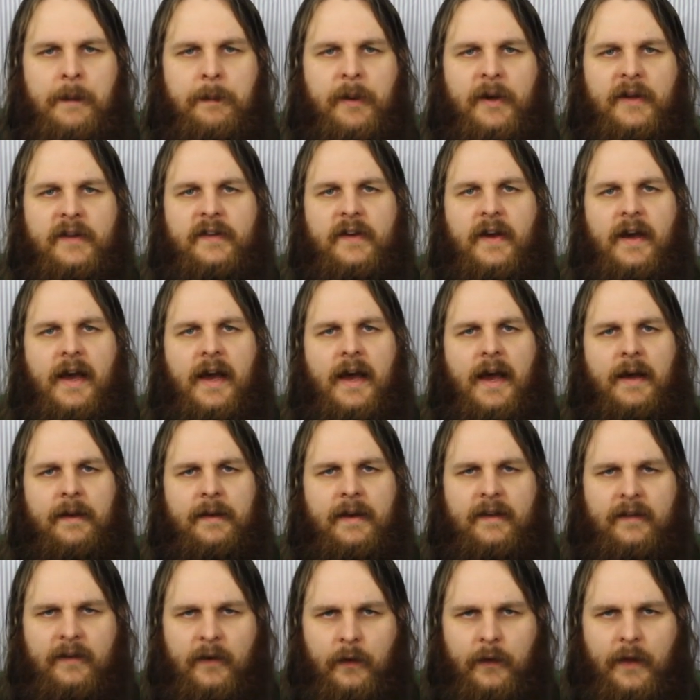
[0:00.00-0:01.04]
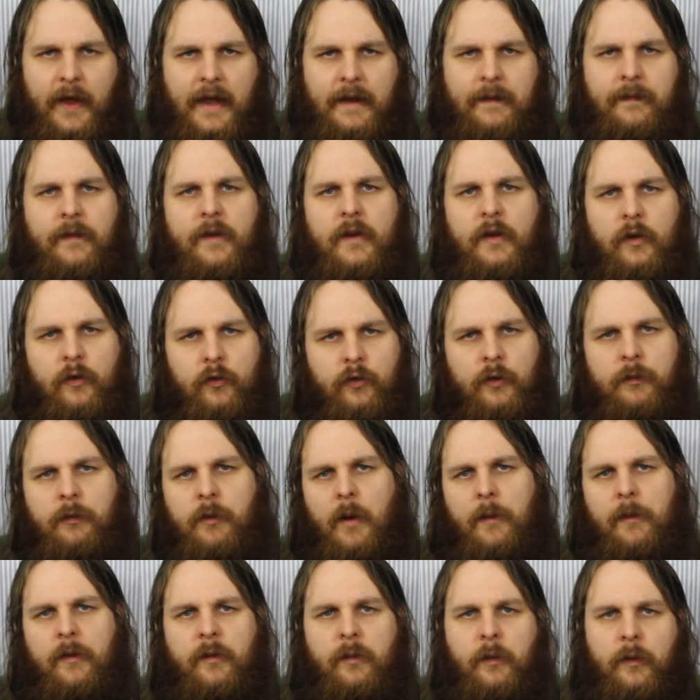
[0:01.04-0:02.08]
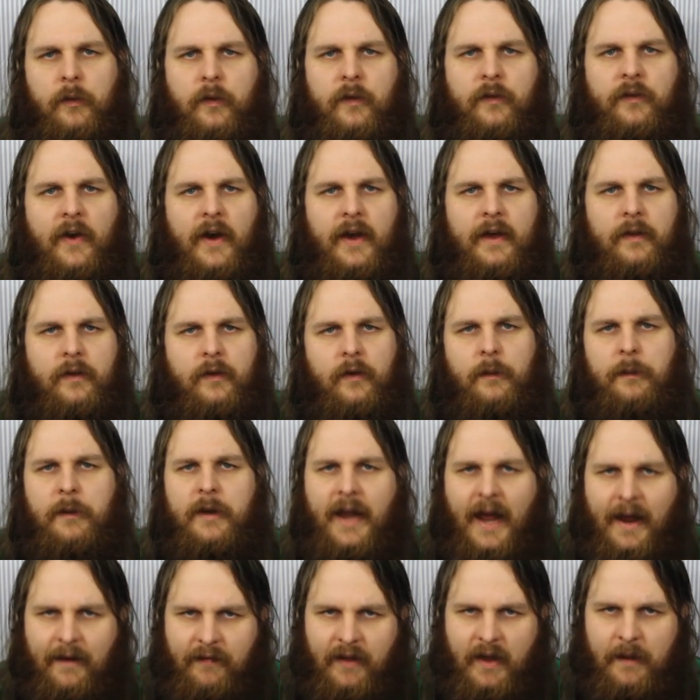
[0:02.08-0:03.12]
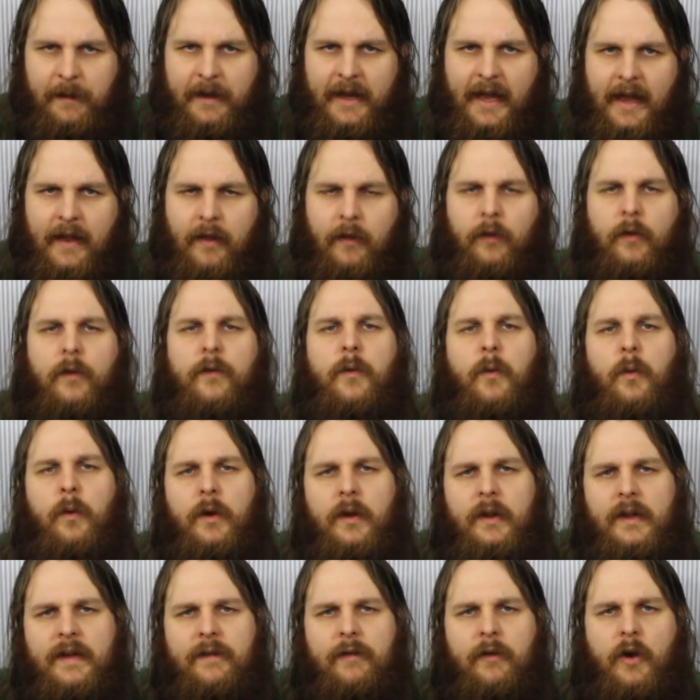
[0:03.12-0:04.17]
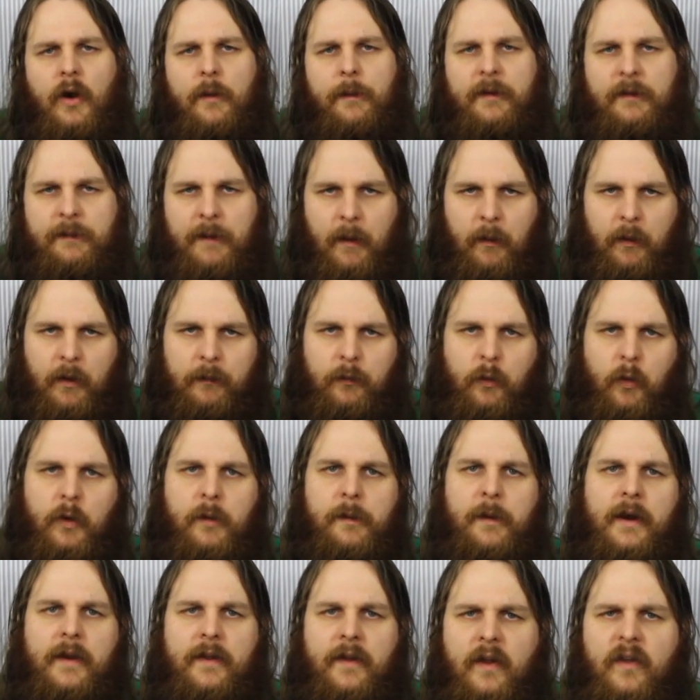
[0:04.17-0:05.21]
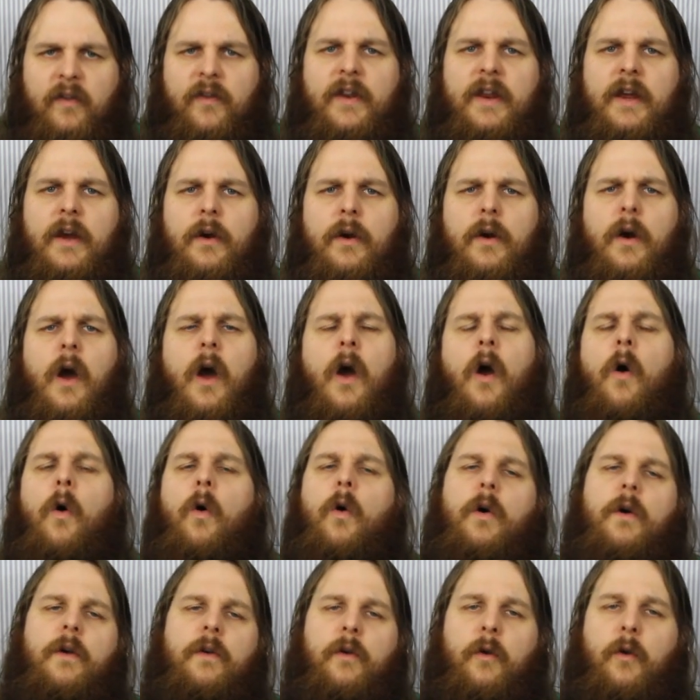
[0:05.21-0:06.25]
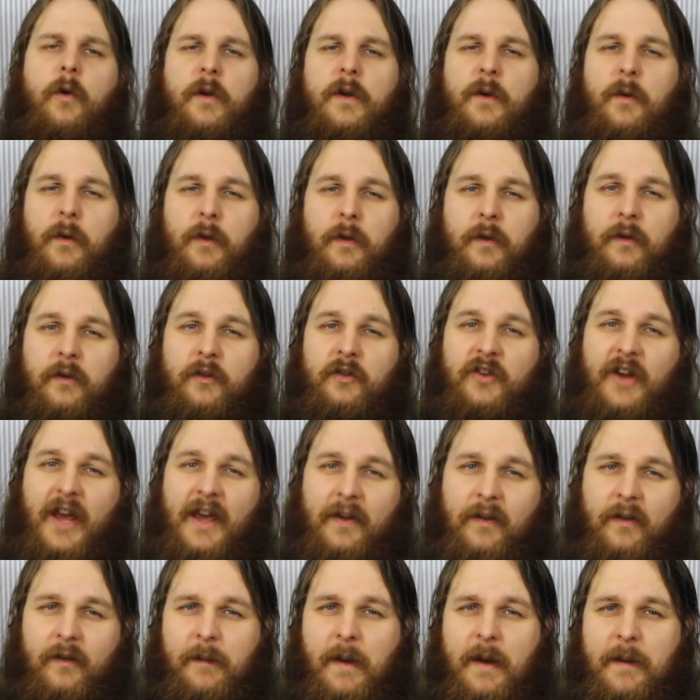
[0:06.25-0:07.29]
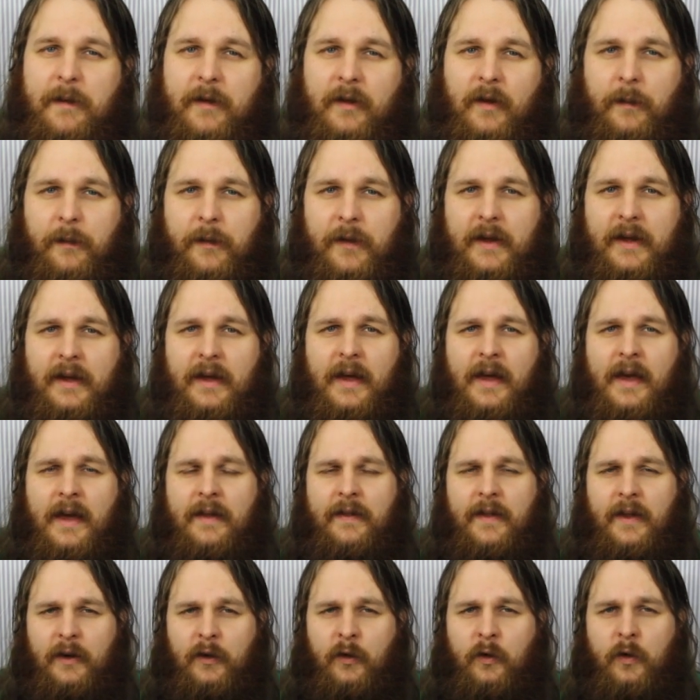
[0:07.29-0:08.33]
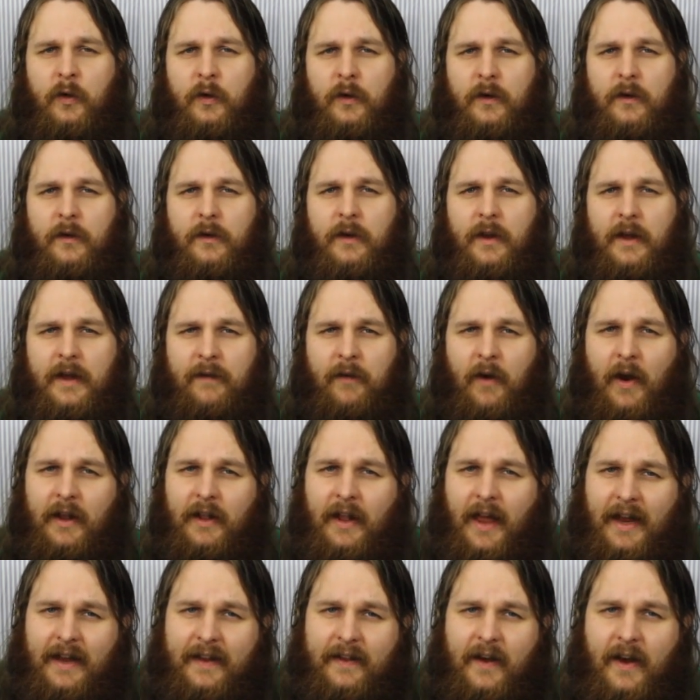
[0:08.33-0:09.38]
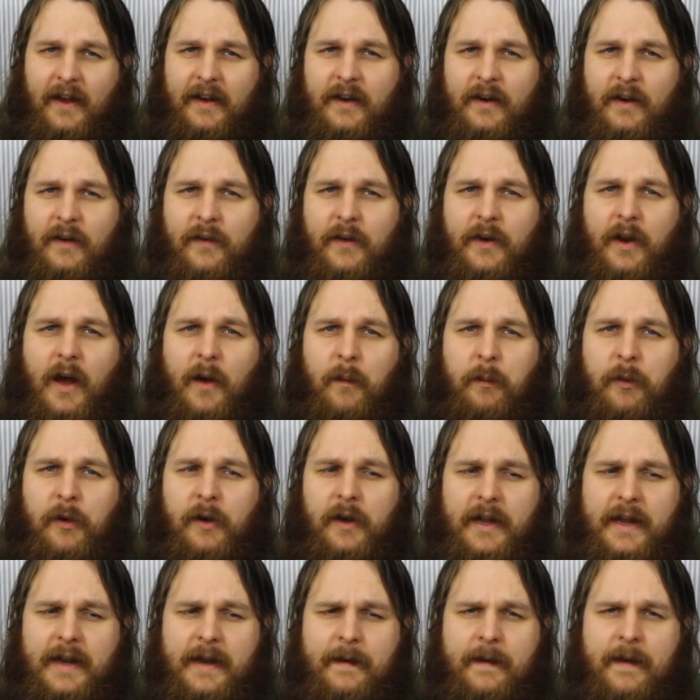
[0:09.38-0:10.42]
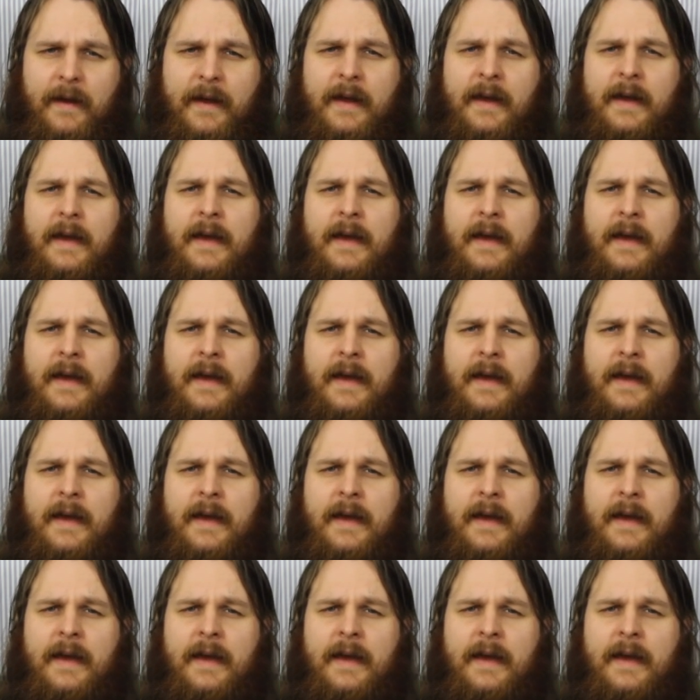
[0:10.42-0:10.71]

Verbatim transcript: But uh, until then, the YouTube comments will suffice. So I'm going to have them again. So if you want to leave a comment about what I'm talking about in this video, or or you want to suggest maybe something that could if I like the idea of it, I'll put it in.